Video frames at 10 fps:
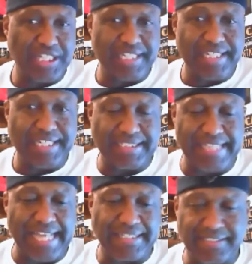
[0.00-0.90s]
I think it's
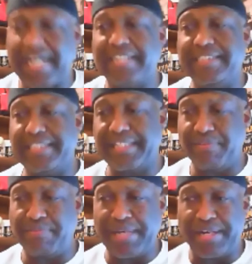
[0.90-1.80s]
that solid of a
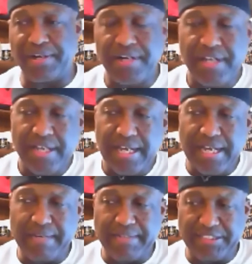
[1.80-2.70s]
beer,
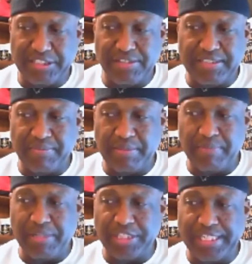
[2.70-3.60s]
uh, considering some of the
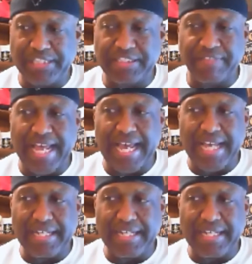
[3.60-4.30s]
Belgian ales I've had.